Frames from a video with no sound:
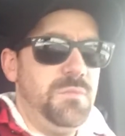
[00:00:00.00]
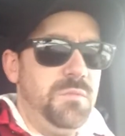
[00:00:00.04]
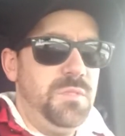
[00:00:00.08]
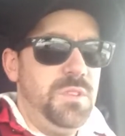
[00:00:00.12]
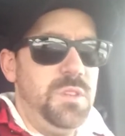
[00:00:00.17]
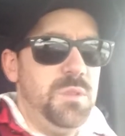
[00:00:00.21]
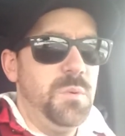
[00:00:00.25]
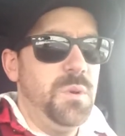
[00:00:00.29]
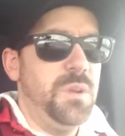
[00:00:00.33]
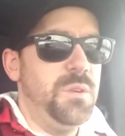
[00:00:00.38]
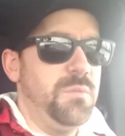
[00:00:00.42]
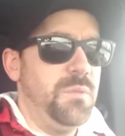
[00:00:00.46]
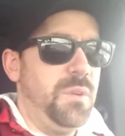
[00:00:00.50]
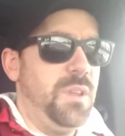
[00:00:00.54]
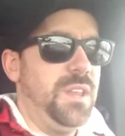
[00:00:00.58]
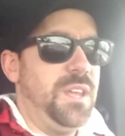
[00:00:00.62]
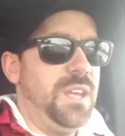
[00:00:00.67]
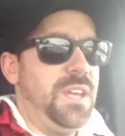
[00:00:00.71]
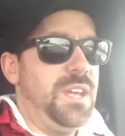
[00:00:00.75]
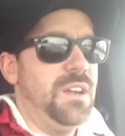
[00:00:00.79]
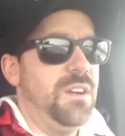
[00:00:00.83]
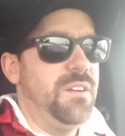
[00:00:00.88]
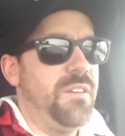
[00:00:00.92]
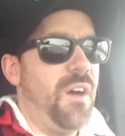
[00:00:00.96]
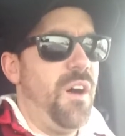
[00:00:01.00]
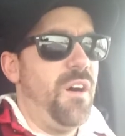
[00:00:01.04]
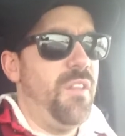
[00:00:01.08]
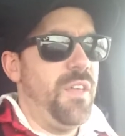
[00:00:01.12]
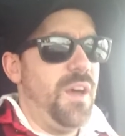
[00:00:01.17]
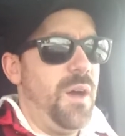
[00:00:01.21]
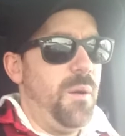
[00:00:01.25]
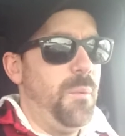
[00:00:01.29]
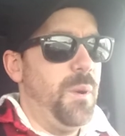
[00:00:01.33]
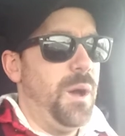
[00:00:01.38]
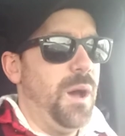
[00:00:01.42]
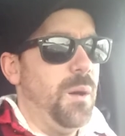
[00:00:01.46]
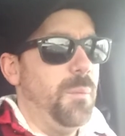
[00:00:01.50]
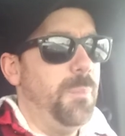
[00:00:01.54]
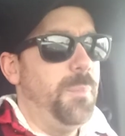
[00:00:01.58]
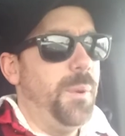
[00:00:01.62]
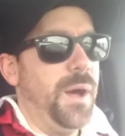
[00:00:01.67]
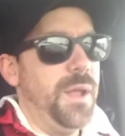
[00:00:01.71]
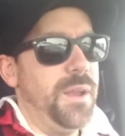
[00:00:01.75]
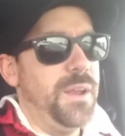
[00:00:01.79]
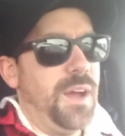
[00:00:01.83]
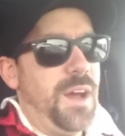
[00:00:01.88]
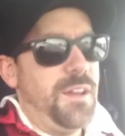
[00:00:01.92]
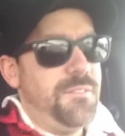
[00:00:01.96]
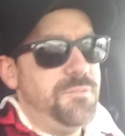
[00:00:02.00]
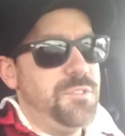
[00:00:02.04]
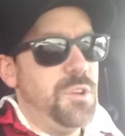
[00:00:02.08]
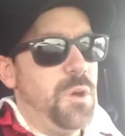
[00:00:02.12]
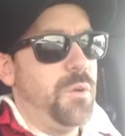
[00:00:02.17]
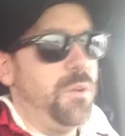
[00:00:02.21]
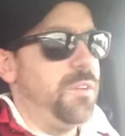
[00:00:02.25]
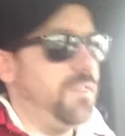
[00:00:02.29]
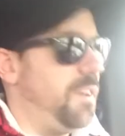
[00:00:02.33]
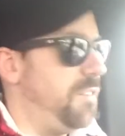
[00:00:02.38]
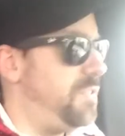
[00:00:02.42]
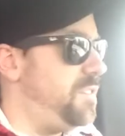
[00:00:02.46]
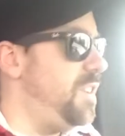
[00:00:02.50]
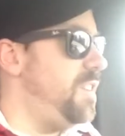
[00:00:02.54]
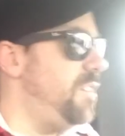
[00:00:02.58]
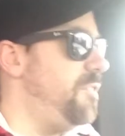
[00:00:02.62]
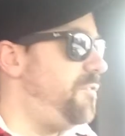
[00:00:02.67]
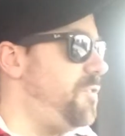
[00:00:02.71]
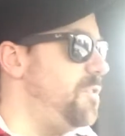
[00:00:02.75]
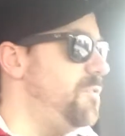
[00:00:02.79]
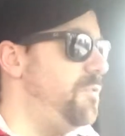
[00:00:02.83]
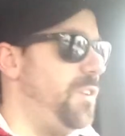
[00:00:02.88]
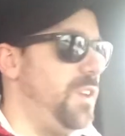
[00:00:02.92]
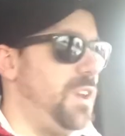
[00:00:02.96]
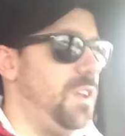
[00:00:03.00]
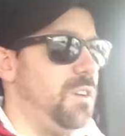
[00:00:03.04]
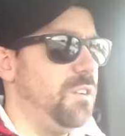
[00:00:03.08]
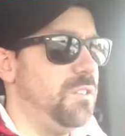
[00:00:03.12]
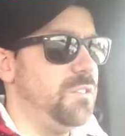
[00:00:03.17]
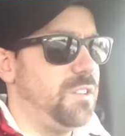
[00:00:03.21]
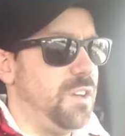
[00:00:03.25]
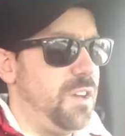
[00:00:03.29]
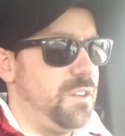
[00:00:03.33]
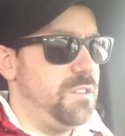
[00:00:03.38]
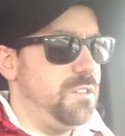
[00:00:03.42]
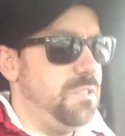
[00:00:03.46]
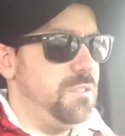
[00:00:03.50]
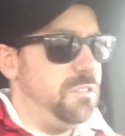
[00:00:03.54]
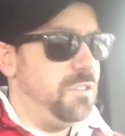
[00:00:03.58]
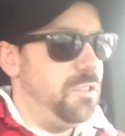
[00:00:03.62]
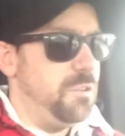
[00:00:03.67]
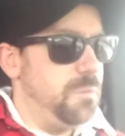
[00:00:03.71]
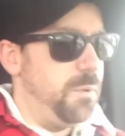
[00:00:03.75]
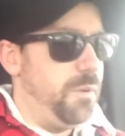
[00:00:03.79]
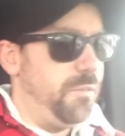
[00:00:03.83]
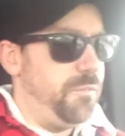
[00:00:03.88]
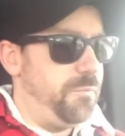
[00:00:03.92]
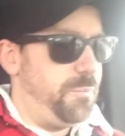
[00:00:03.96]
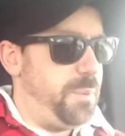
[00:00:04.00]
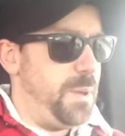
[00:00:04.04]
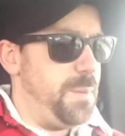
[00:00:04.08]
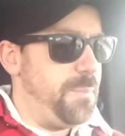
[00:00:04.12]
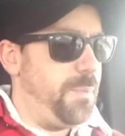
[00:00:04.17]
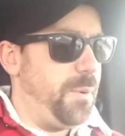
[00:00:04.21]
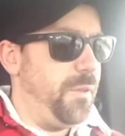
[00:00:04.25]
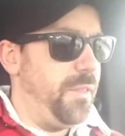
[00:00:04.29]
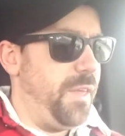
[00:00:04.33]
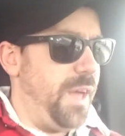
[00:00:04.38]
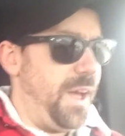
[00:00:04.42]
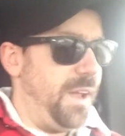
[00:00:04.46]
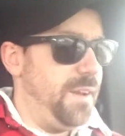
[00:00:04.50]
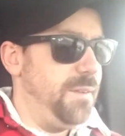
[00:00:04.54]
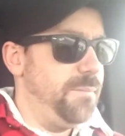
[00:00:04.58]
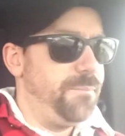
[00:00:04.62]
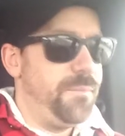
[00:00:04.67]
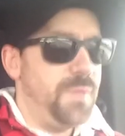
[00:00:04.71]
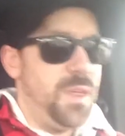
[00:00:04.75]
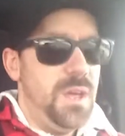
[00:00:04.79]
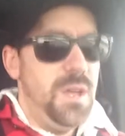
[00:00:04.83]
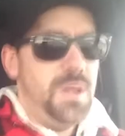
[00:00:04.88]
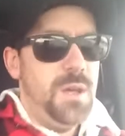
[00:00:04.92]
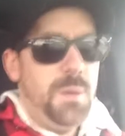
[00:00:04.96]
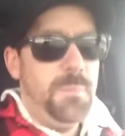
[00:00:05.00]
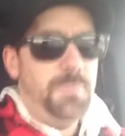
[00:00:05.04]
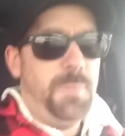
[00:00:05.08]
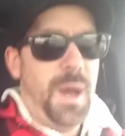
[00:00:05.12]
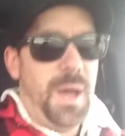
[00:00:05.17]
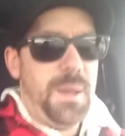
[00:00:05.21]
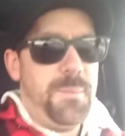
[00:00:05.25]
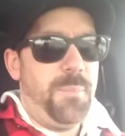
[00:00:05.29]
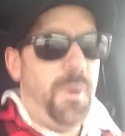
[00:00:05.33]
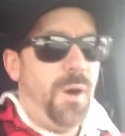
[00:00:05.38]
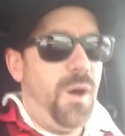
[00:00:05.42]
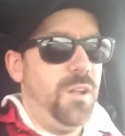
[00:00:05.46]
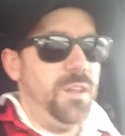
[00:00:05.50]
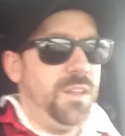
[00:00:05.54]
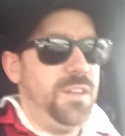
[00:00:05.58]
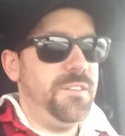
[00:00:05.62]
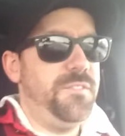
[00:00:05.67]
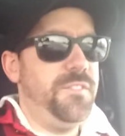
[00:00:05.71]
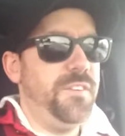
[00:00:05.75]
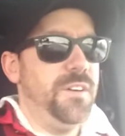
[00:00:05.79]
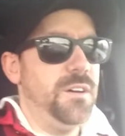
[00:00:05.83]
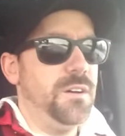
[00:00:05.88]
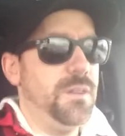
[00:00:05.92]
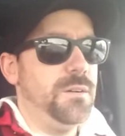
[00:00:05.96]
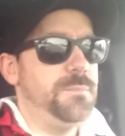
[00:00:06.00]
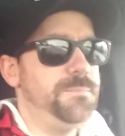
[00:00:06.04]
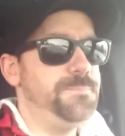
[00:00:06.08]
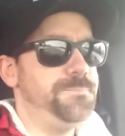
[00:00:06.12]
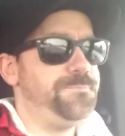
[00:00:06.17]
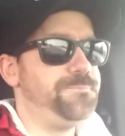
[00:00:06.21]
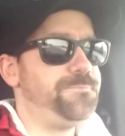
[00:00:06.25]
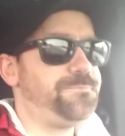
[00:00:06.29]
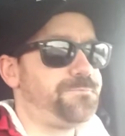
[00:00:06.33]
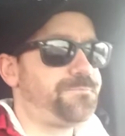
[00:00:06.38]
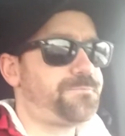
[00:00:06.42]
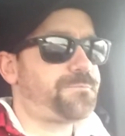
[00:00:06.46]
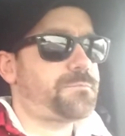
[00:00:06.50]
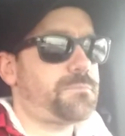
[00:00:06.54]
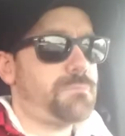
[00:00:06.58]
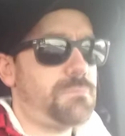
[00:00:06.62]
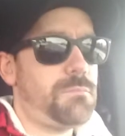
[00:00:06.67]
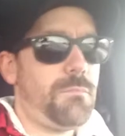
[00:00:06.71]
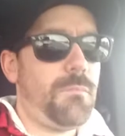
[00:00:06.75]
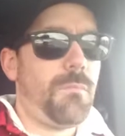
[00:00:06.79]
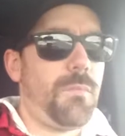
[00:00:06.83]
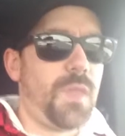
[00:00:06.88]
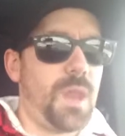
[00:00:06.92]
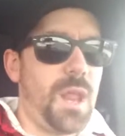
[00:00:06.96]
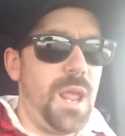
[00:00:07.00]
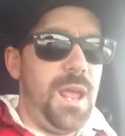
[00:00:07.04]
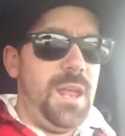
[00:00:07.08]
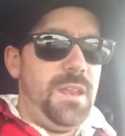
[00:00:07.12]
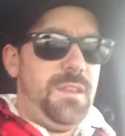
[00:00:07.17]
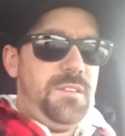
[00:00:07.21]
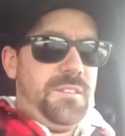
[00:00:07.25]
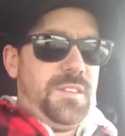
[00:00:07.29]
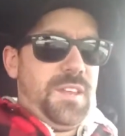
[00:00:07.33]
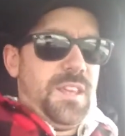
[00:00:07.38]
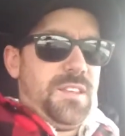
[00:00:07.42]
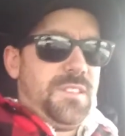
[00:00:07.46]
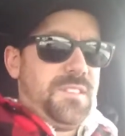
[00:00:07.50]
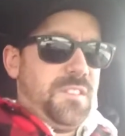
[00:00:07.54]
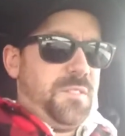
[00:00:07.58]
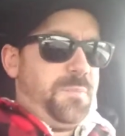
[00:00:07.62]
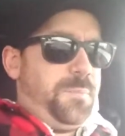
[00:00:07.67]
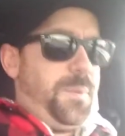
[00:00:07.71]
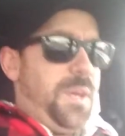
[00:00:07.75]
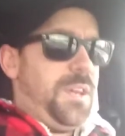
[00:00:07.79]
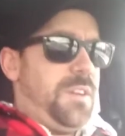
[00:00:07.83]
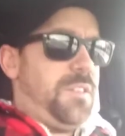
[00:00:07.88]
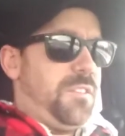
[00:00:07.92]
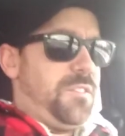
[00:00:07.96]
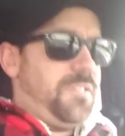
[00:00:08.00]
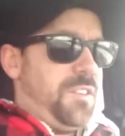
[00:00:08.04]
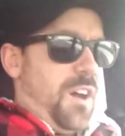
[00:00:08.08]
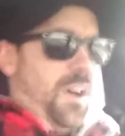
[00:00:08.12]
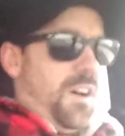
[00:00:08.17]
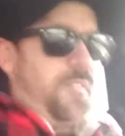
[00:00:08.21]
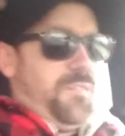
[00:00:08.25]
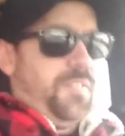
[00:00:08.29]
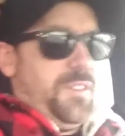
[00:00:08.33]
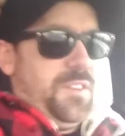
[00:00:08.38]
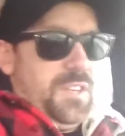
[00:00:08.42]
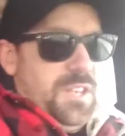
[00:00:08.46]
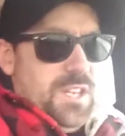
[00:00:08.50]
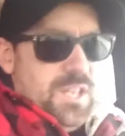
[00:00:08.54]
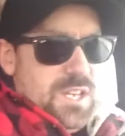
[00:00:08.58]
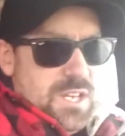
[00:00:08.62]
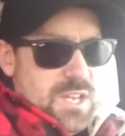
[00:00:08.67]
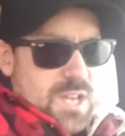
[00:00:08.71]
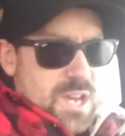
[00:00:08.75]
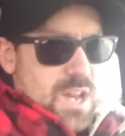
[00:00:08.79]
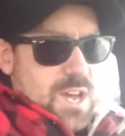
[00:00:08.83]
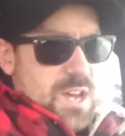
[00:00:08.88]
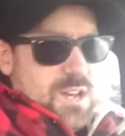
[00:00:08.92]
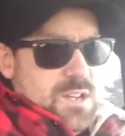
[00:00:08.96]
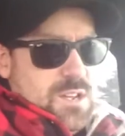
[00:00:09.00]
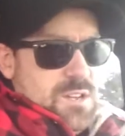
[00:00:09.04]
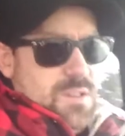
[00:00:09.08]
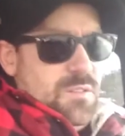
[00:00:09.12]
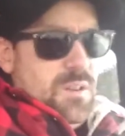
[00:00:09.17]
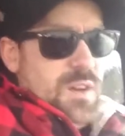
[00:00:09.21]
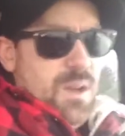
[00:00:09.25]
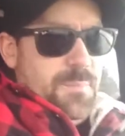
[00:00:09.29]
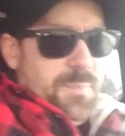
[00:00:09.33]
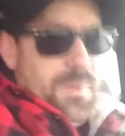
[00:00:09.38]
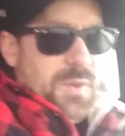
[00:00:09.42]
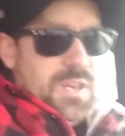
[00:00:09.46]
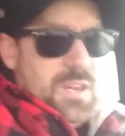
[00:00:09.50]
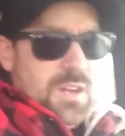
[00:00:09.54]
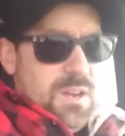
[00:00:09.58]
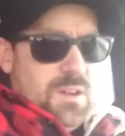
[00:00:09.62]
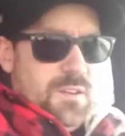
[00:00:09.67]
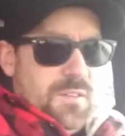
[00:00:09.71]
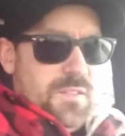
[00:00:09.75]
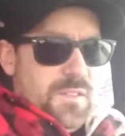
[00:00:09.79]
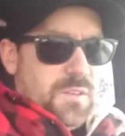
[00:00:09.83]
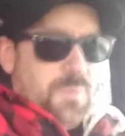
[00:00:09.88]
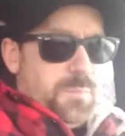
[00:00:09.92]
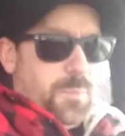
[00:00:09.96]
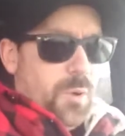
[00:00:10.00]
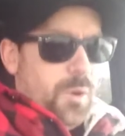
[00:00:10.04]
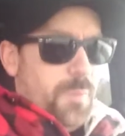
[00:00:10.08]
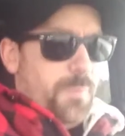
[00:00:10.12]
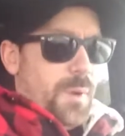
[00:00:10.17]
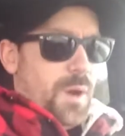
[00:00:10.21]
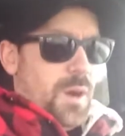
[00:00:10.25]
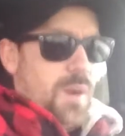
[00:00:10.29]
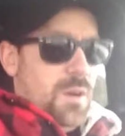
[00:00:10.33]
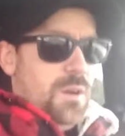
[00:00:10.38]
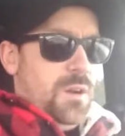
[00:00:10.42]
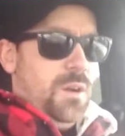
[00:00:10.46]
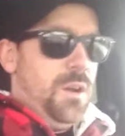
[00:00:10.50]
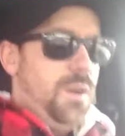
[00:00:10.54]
you wouldn't really hear all that well. But I've seen a few videos on YouTube of people that buy polyfill, and you take the speakers off in the right up in here in the sport bar.